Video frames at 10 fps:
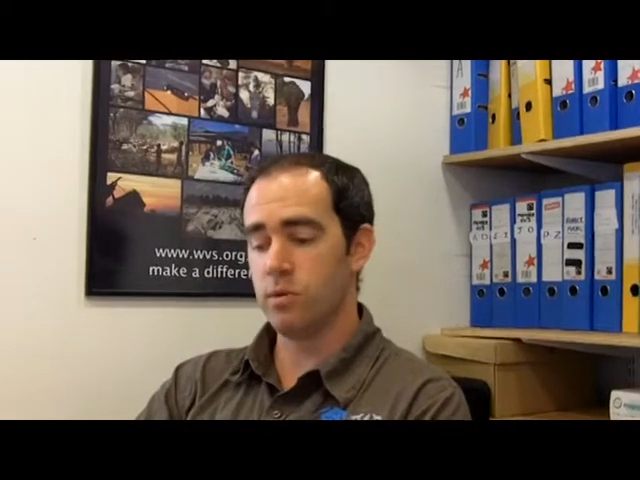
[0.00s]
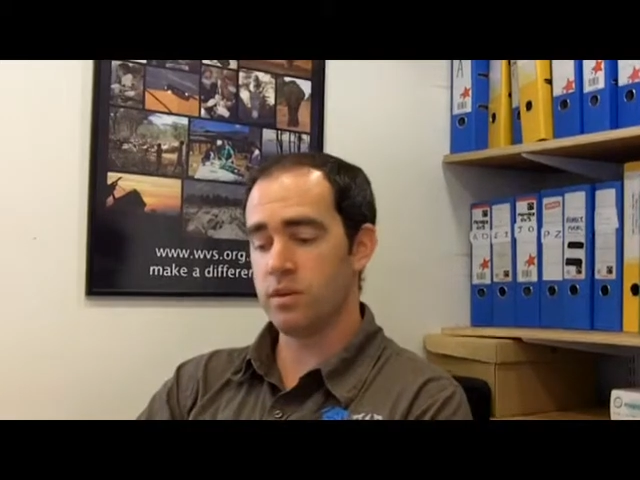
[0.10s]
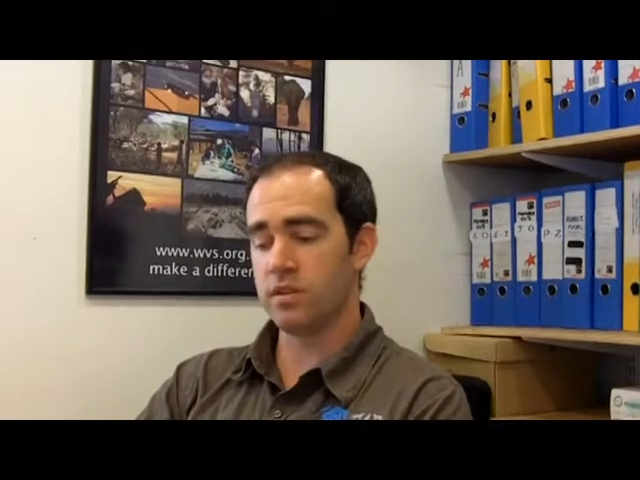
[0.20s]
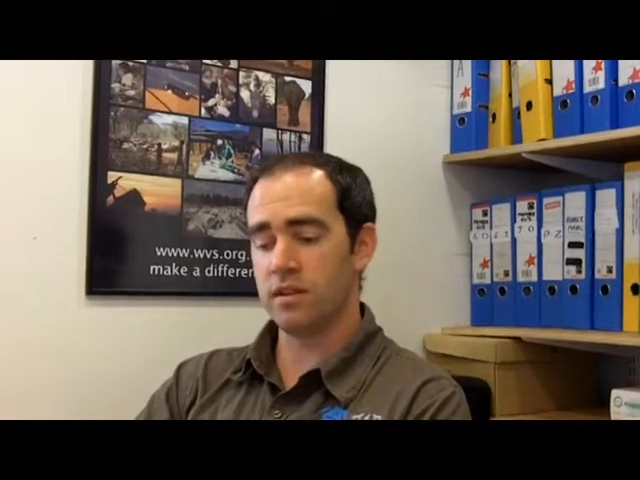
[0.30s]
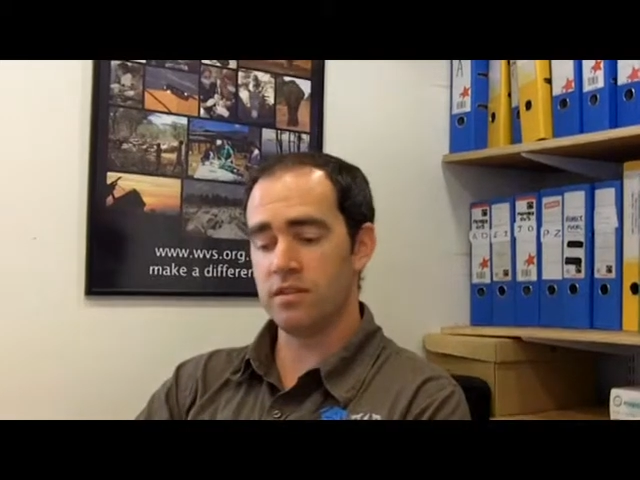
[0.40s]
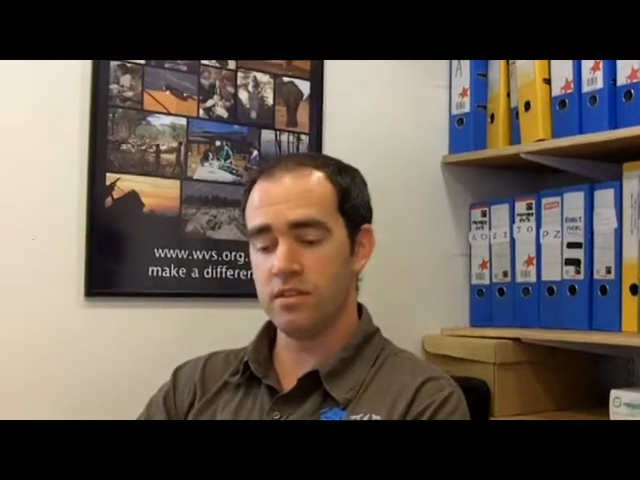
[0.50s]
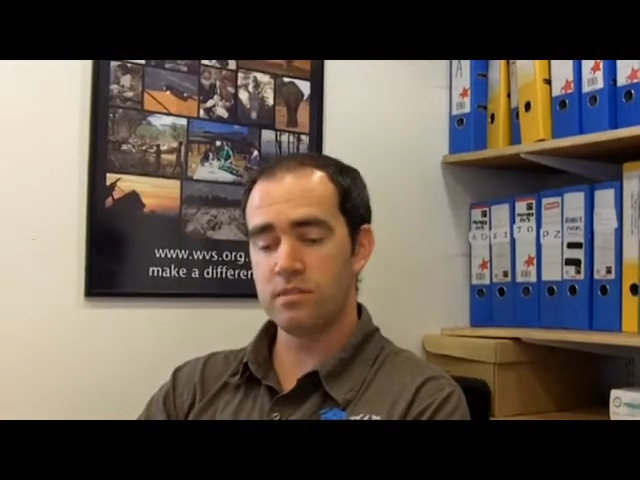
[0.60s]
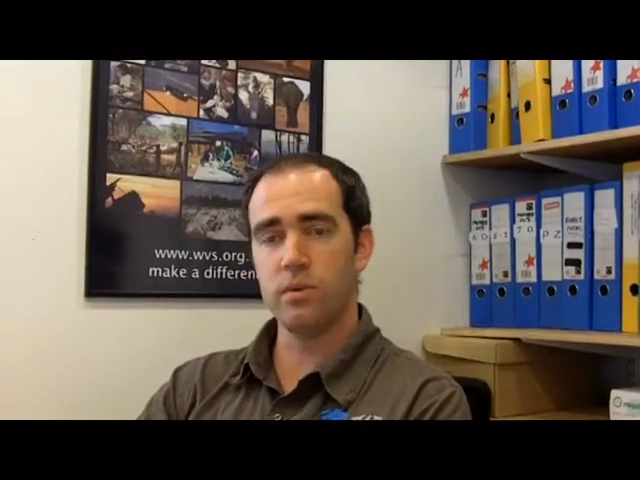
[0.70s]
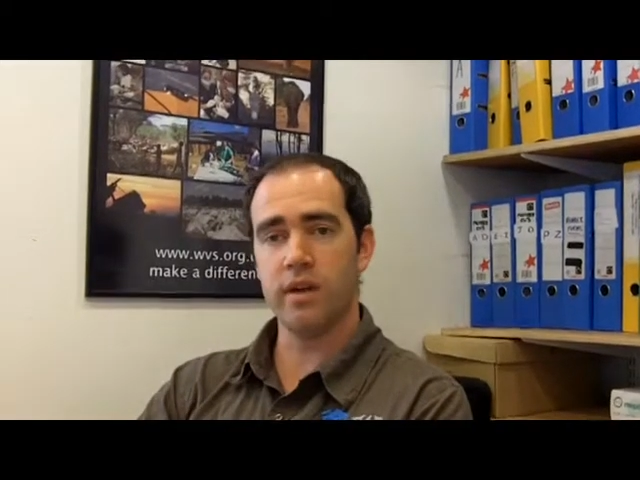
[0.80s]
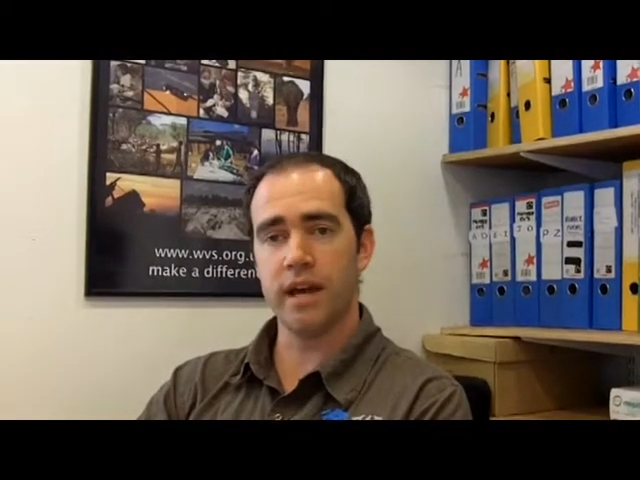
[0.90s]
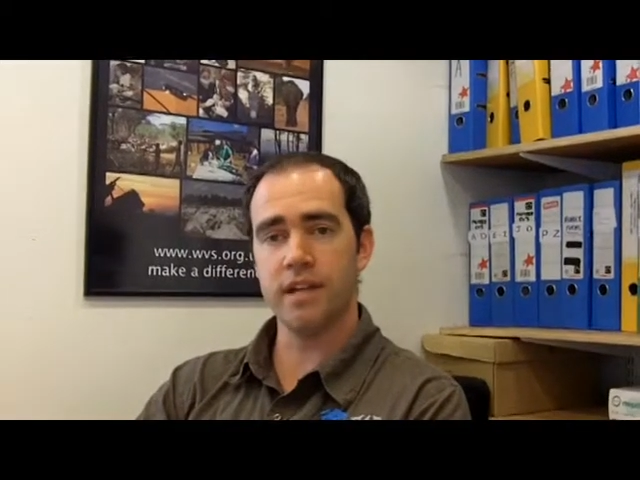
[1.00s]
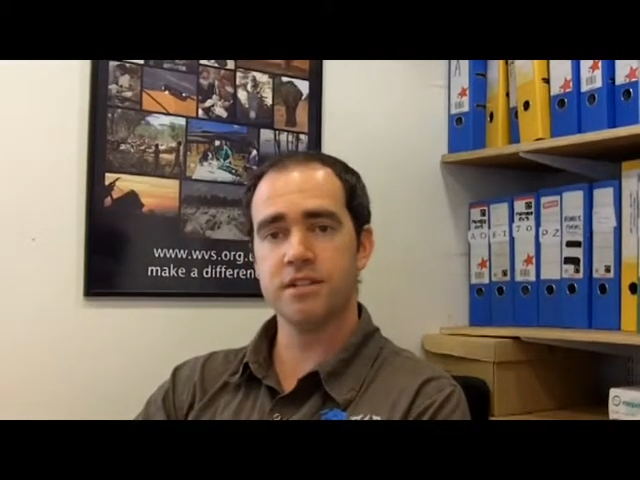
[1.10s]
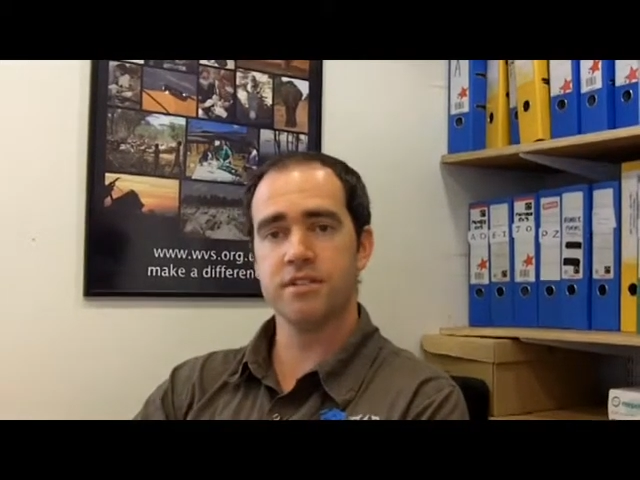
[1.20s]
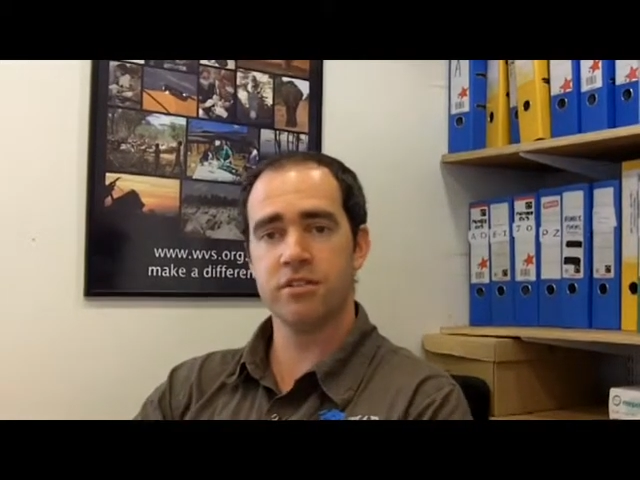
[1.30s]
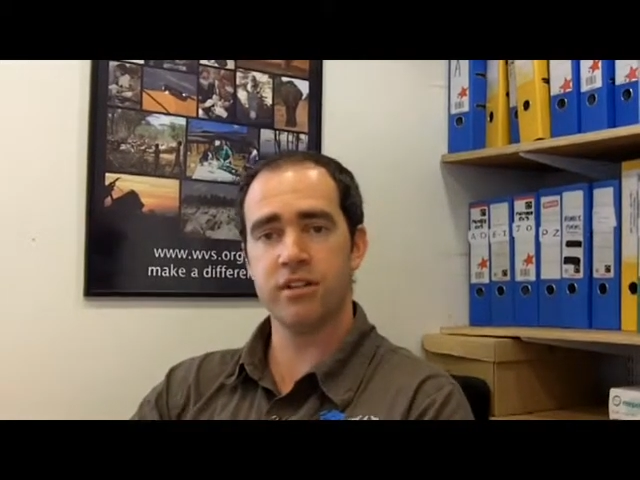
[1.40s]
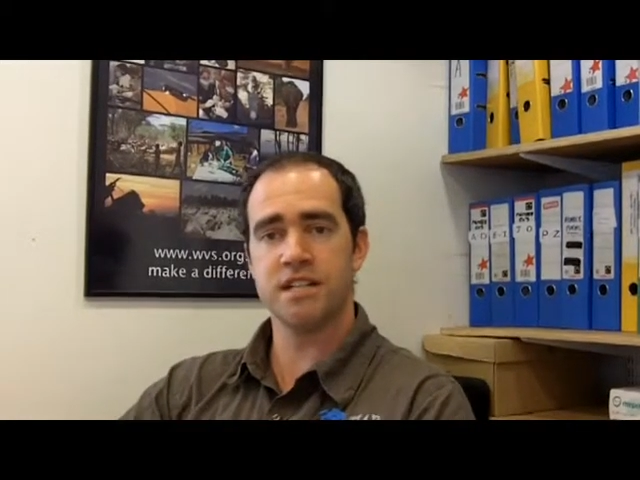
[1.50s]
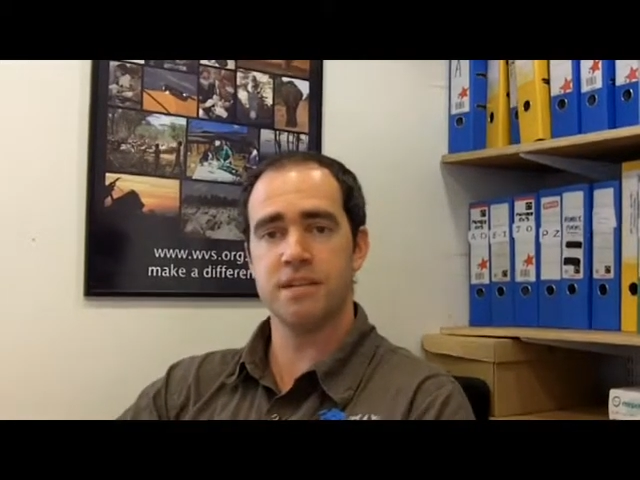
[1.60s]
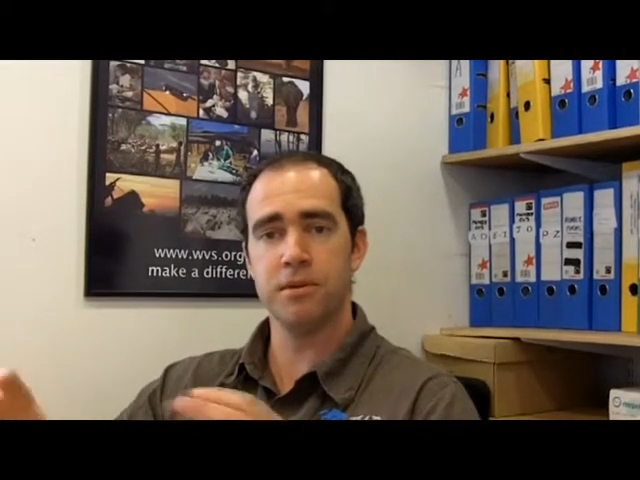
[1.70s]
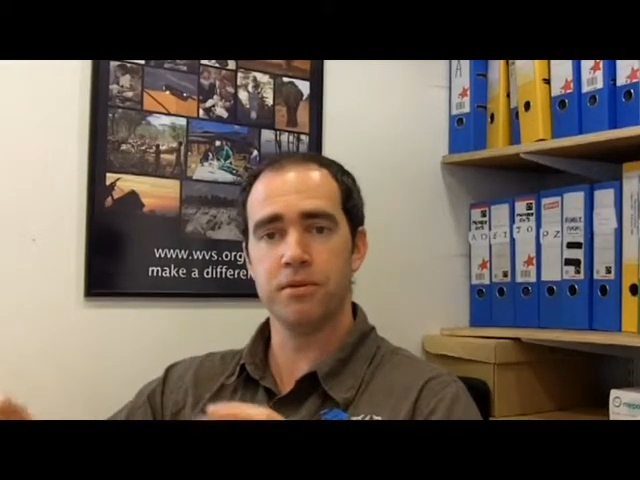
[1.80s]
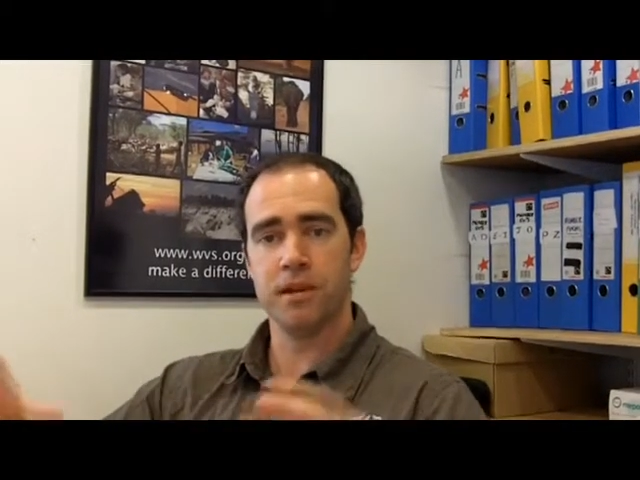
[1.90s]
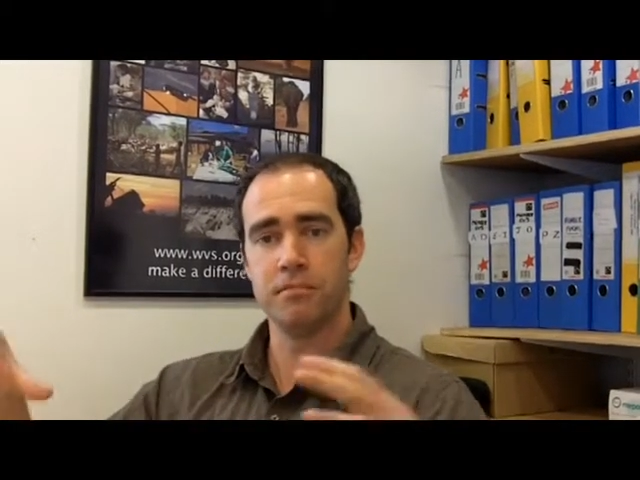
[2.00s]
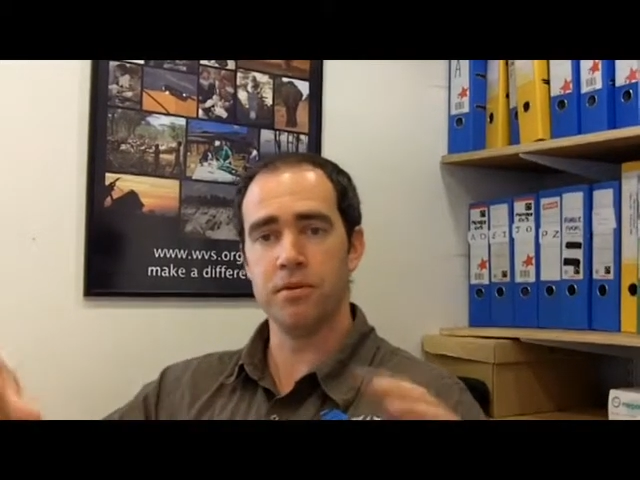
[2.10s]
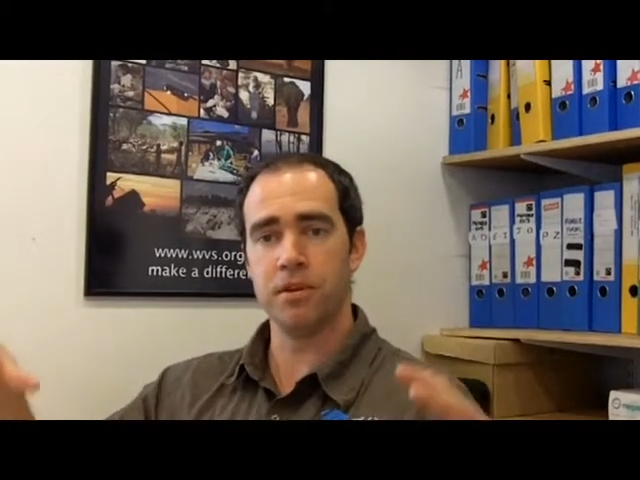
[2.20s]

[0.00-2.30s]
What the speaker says: We're starting in small locations and gradually building.